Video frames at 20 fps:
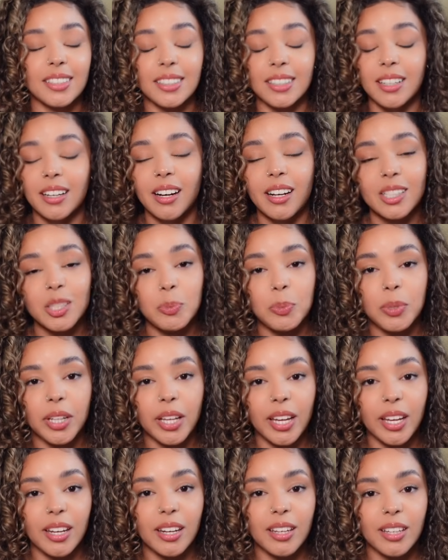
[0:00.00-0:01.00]
God's
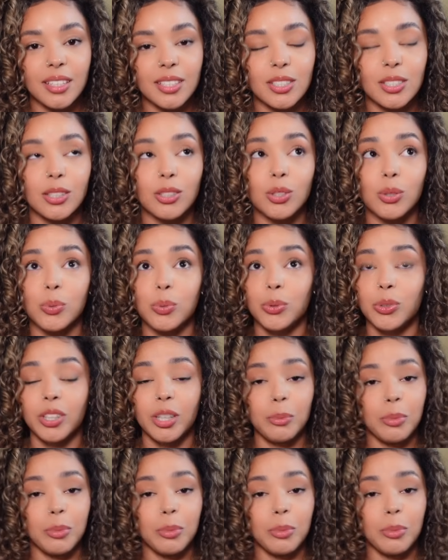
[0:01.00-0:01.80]
plan is truly